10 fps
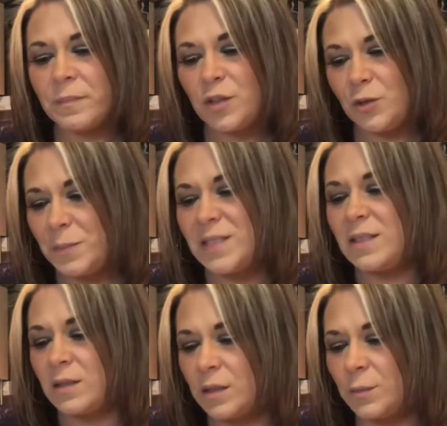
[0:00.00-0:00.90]
Could be
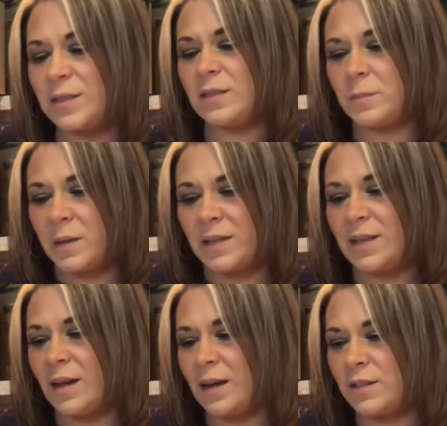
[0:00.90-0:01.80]
dealing with somebody
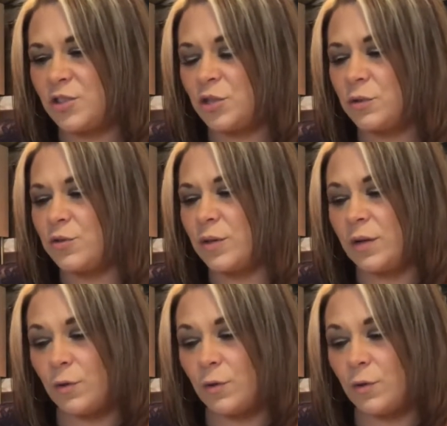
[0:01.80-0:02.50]
that has children,